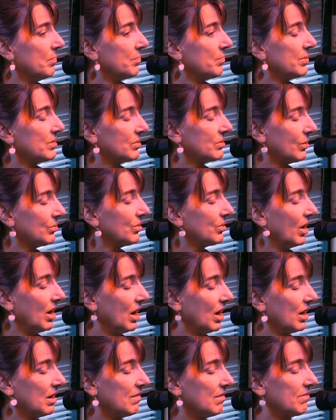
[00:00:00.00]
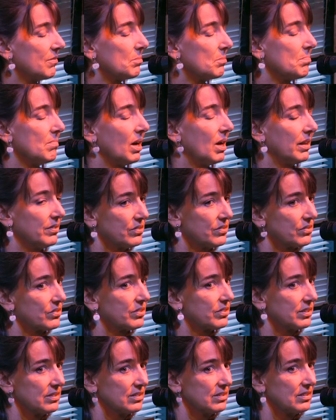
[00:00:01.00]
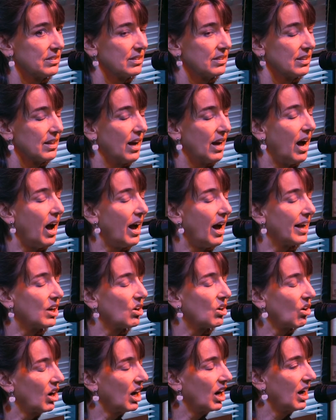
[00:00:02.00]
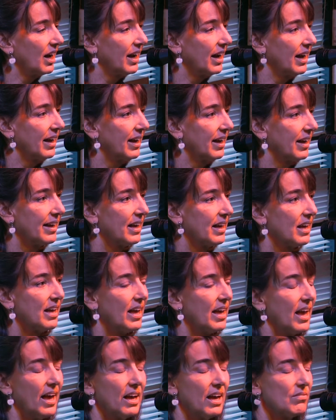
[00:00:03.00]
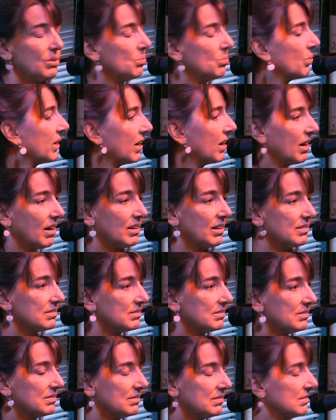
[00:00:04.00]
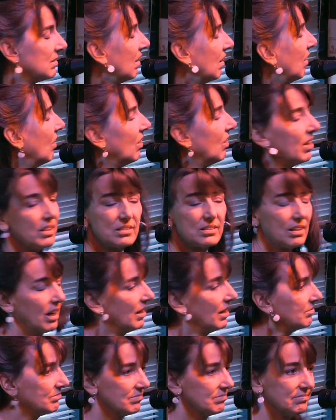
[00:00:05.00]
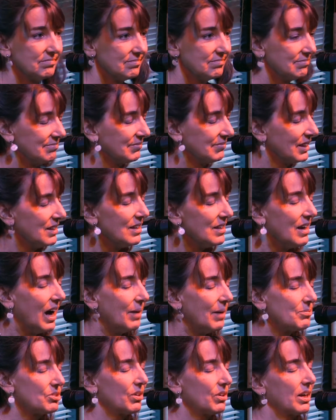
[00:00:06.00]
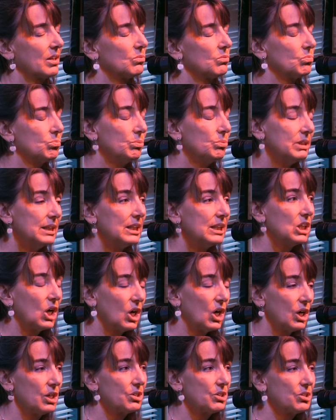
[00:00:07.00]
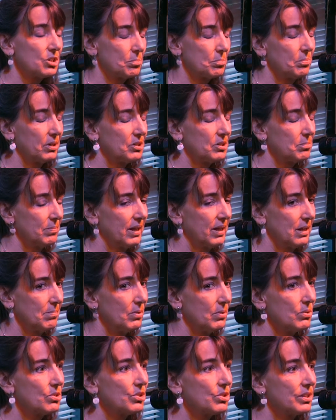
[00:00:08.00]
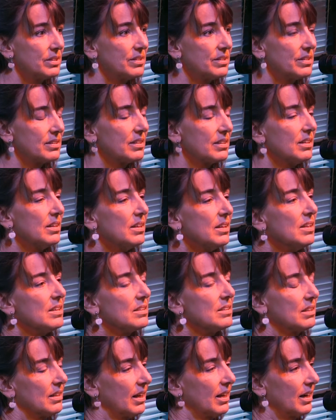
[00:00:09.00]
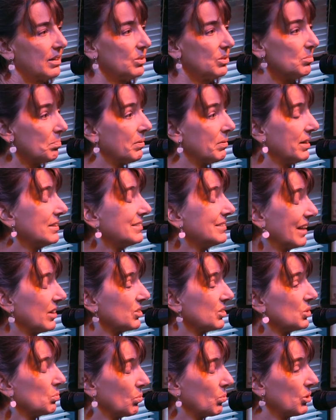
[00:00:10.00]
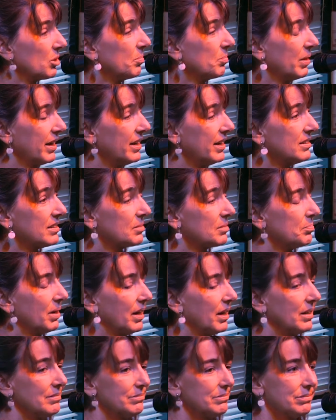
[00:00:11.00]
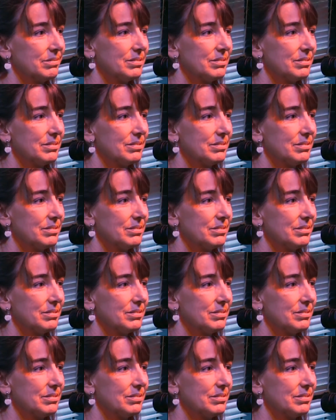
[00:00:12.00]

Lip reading: This goes on for months. I cry everywhere, all the time. I'm trying really hard to suppress my emotions so that I don't break down in the workplace, but